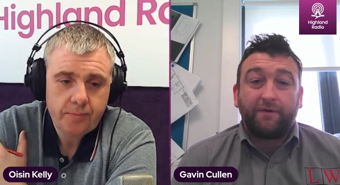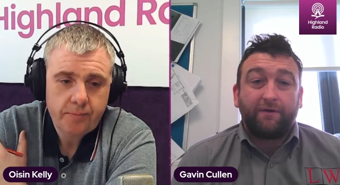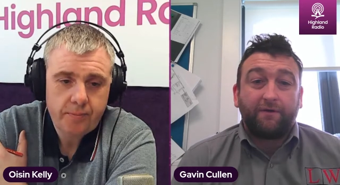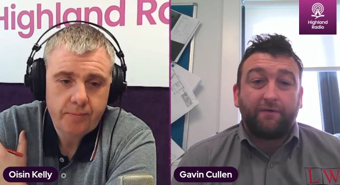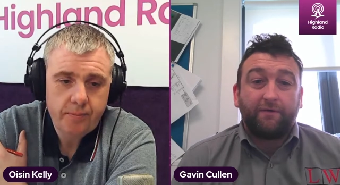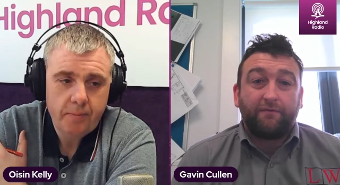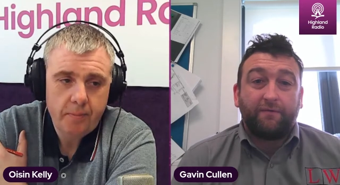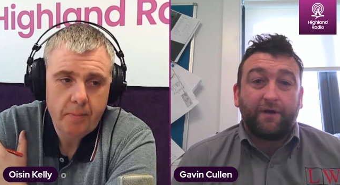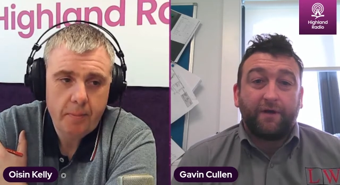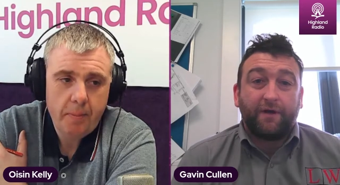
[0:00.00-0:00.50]
Speaker 1: do
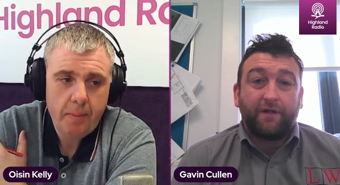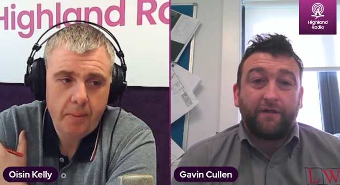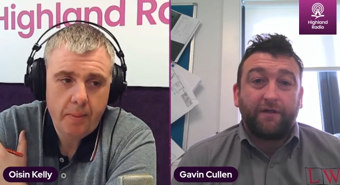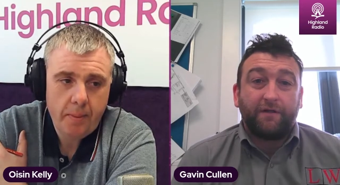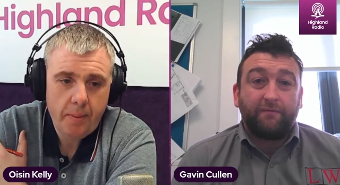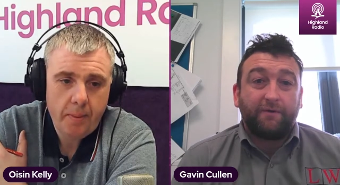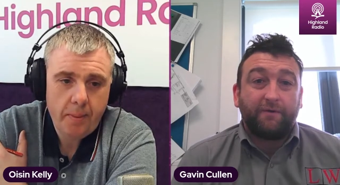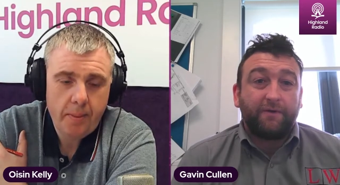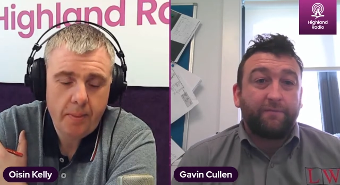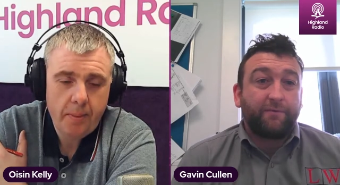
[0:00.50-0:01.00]
well and they
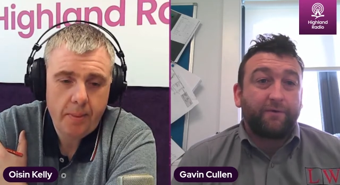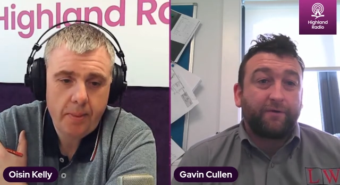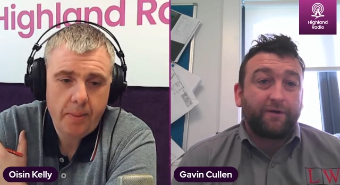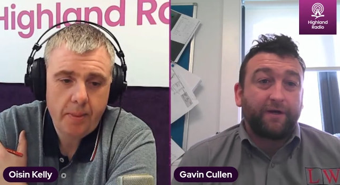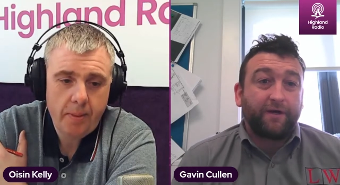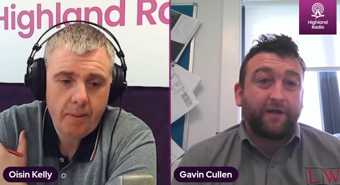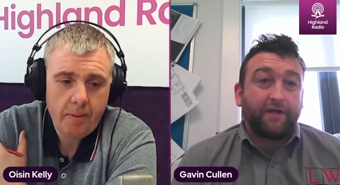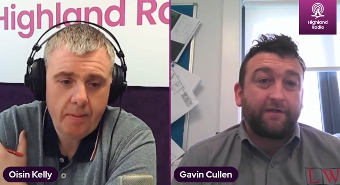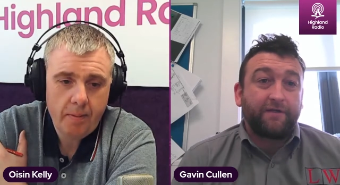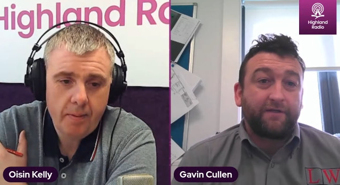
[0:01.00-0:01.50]
want to
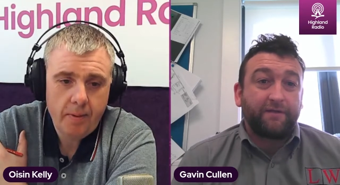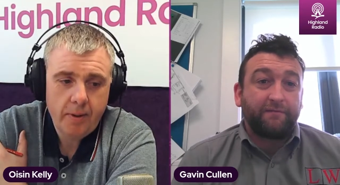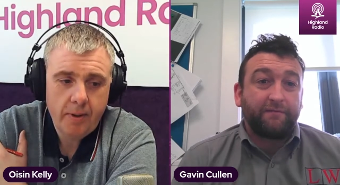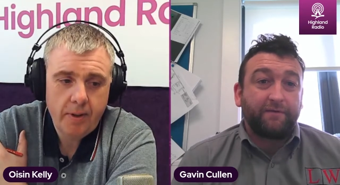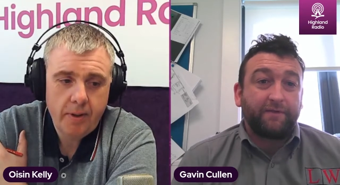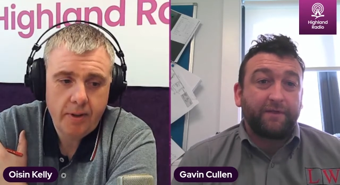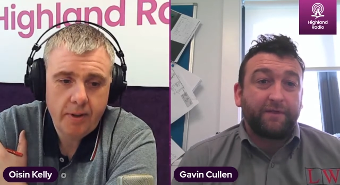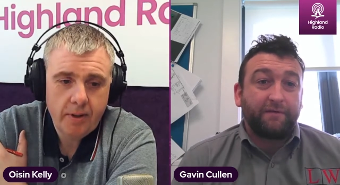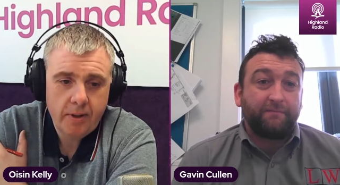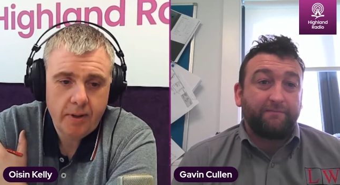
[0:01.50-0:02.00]
progress and they want
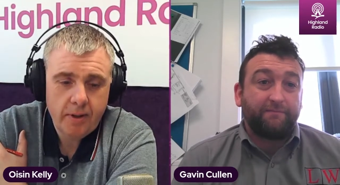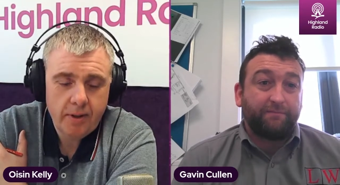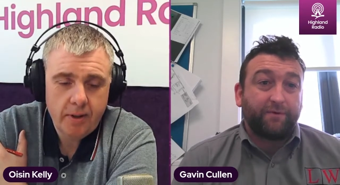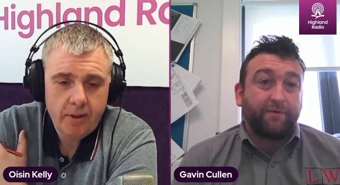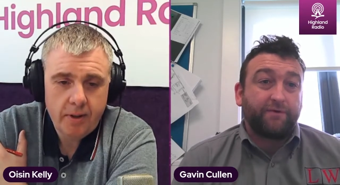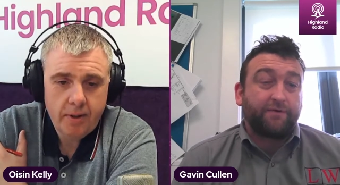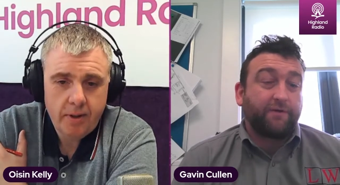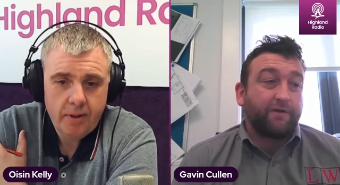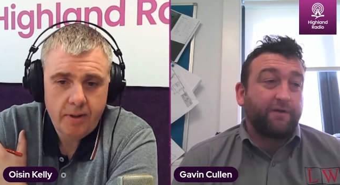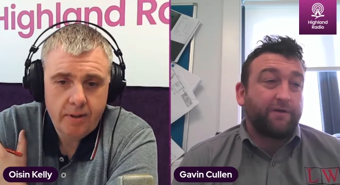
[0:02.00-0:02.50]
to push
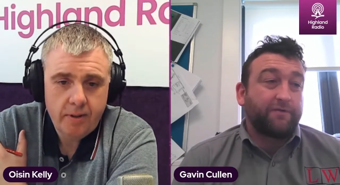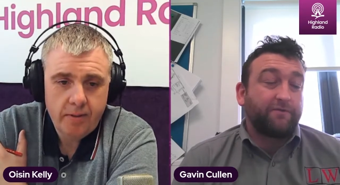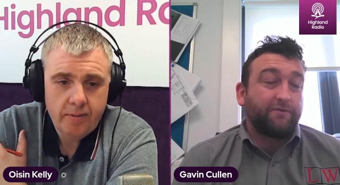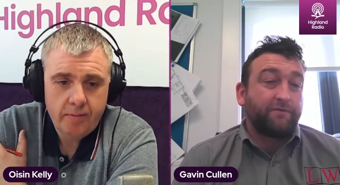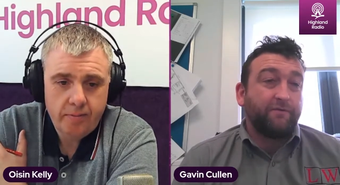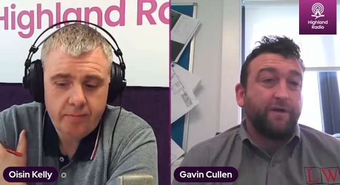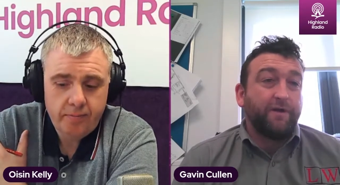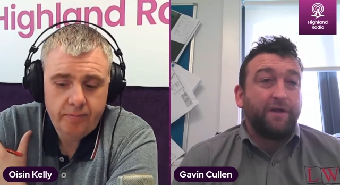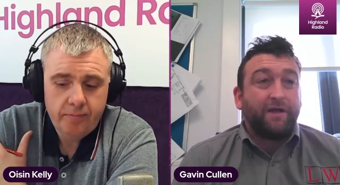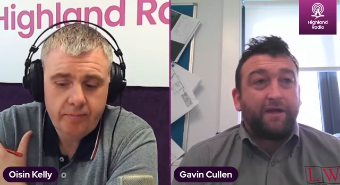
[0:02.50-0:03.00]
on. So
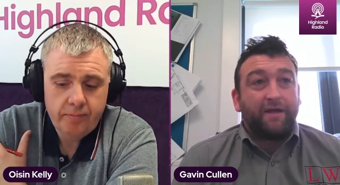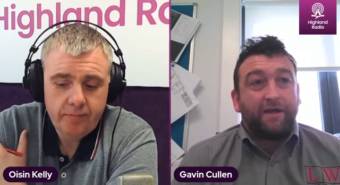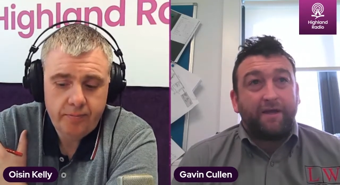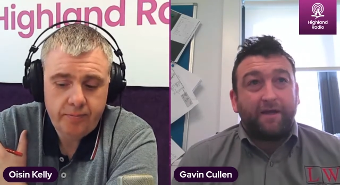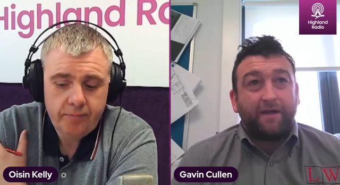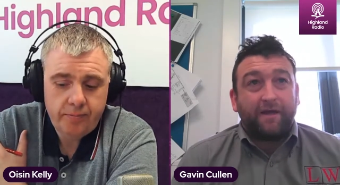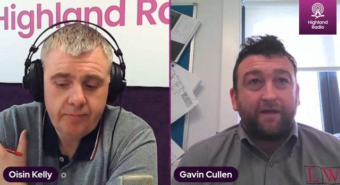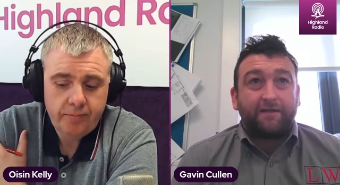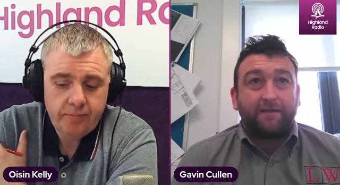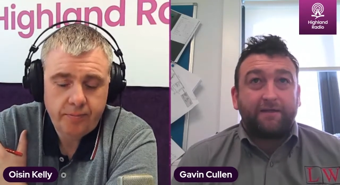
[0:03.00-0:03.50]

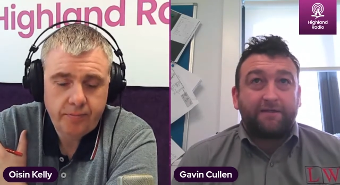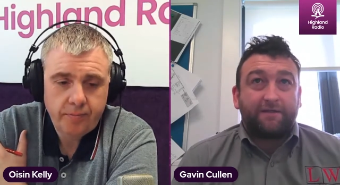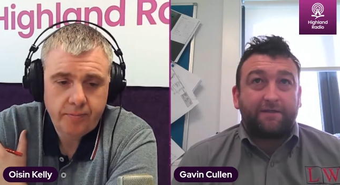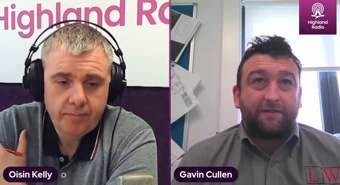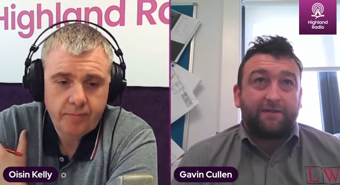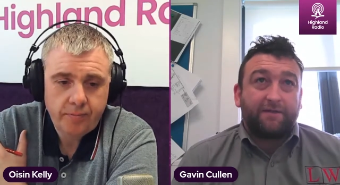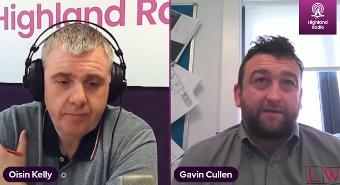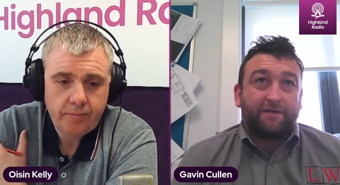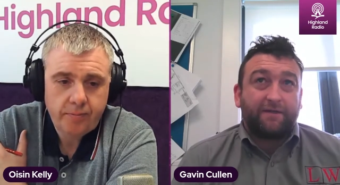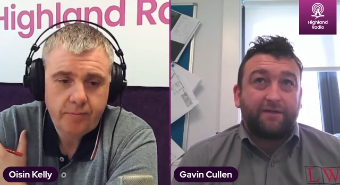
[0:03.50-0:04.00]
it's
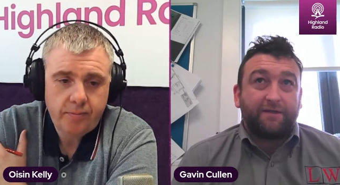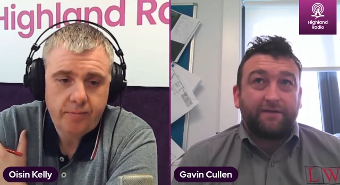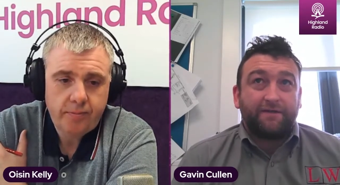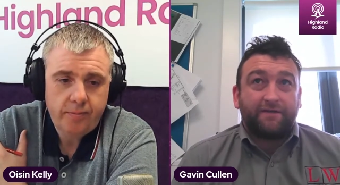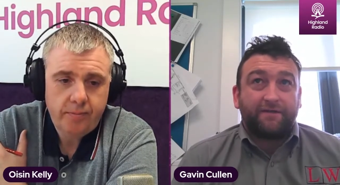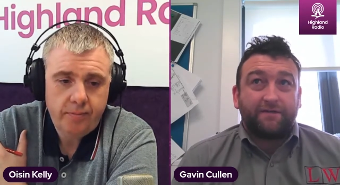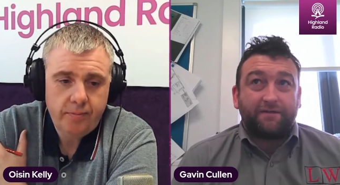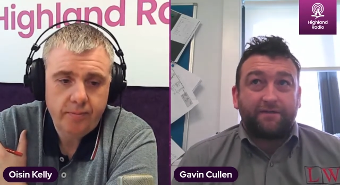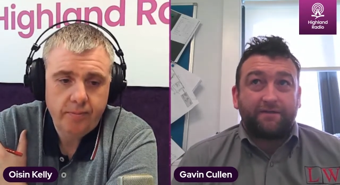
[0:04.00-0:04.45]
it's